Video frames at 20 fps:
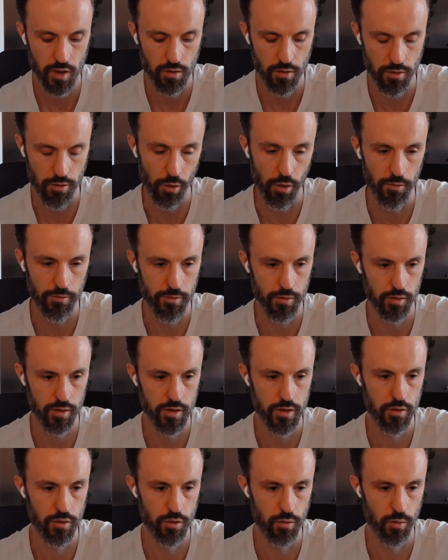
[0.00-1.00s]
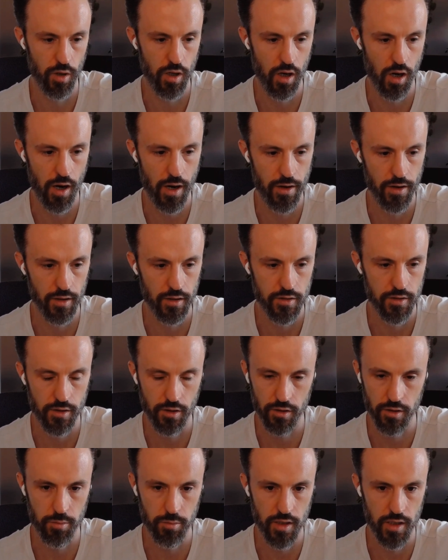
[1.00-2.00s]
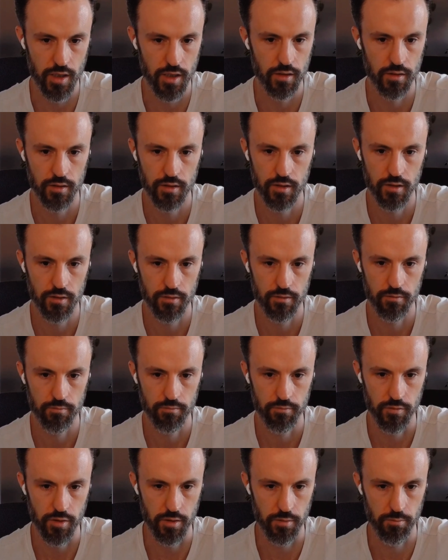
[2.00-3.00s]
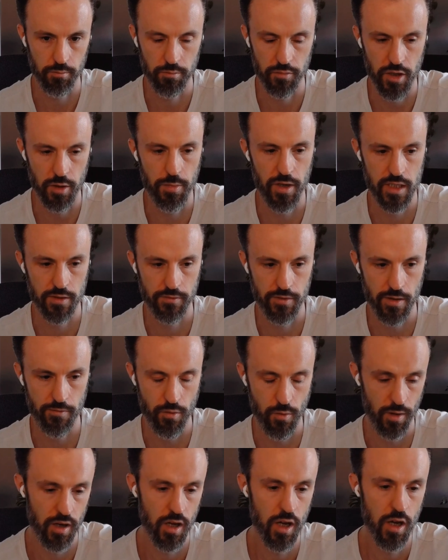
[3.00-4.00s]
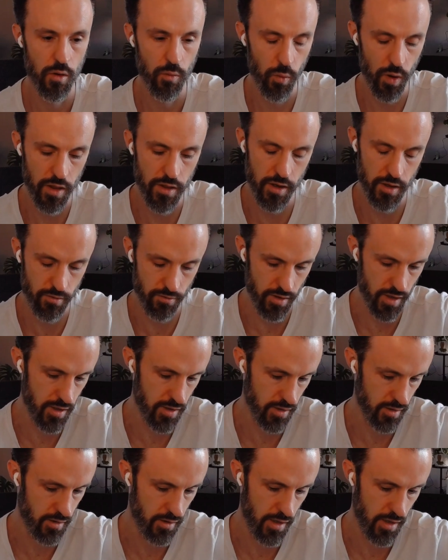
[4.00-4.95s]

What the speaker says: thoughtful in who we're hiring, it's got to be the best for everyone within reason.